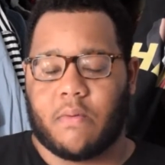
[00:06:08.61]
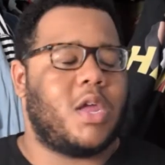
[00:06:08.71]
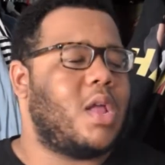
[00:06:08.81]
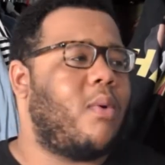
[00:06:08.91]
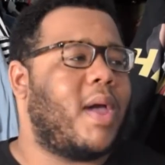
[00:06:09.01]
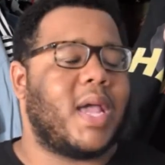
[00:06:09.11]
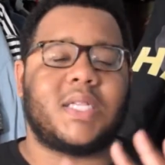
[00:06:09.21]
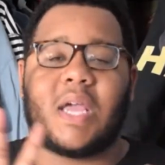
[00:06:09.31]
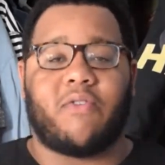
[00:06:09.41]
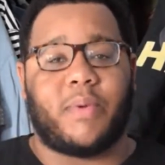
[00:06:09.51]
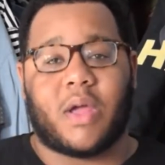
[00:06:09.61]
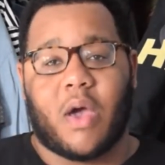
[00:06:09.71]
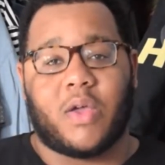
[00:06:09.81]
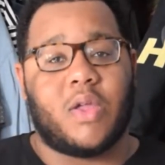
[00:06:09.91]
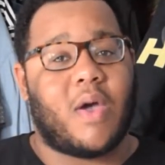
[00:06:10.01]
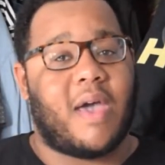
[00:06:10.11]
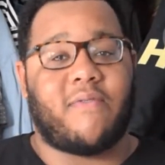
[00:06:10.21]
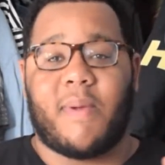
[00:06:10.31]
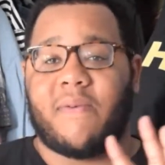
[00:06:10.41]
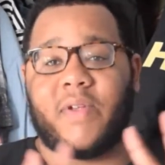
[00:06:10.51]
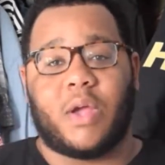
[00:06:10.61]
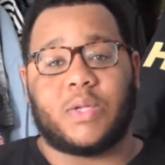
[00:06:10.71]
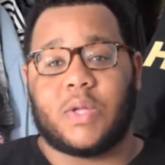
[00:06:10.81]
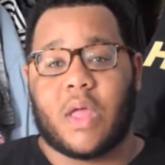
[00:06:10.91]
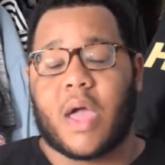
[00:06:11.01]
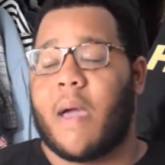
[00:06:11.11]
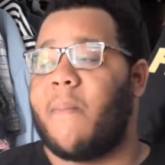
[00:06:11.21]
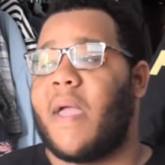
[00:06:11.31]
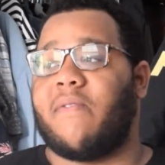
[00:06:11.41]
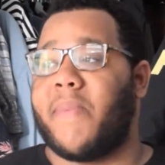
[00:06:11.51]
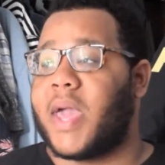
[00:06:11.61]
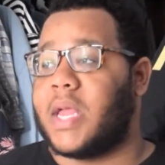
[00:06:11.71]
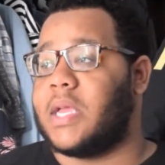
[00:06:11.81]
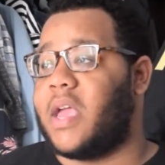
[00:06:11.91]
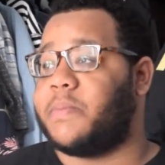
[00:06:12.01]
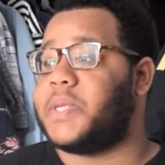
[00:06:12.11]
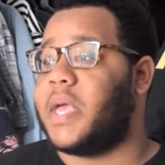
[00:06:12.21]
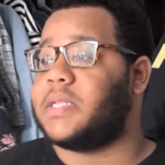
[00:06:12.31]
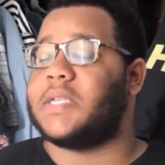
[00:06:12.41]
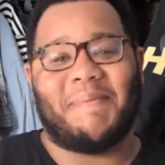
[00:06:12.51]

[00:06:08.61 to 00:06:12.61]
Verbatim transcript: You know what? It's time for me to go. You know I haven't made a video in too long. I'm not even making any damn sense.